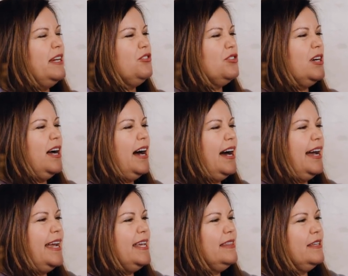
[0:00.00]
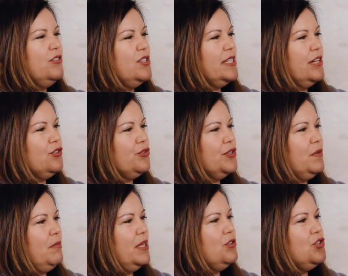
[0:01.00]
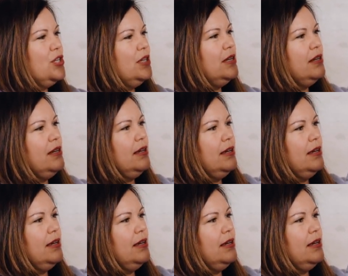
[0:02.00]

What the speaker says: extra height and just extra dimension.